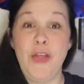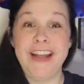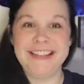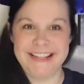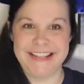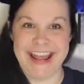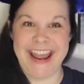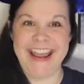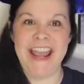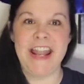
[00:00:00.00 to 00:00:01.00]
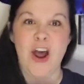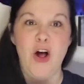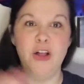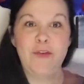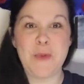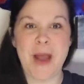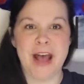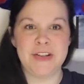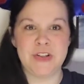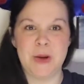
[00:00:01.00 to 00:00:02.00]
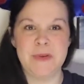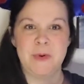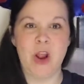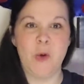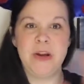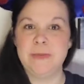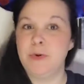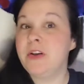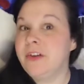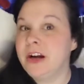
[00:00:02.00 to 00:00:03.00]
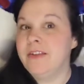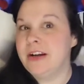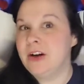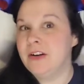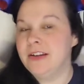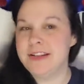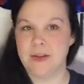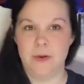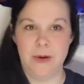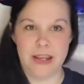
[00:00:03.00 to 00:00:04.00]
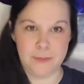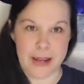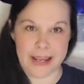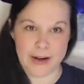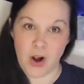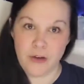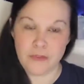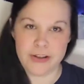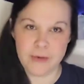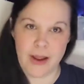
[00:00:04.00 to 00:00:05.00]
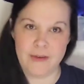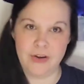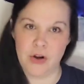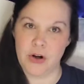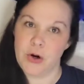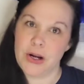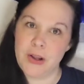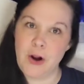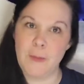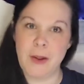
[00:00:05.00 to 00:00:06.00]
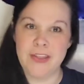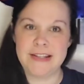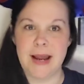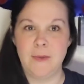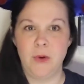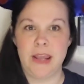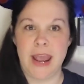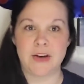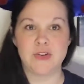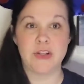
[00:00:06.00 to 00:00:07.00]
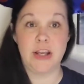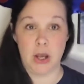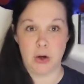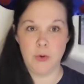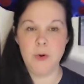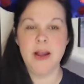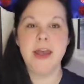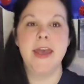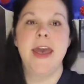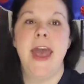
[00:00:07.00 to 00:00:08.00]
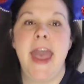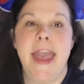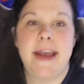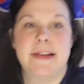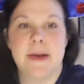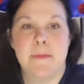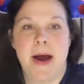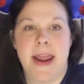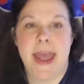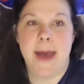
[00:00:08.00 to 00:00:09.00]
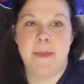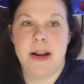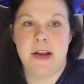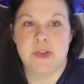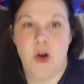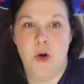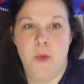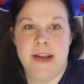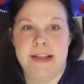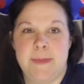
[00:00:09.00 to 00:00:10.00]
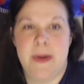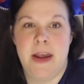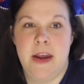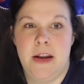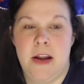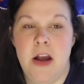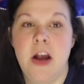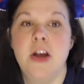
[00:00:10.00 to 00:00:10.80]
that to say, in all of our past trips, we always book very, very early so that we could pay it off and don't have it on our credit card by the time we actually go. And my habit has always been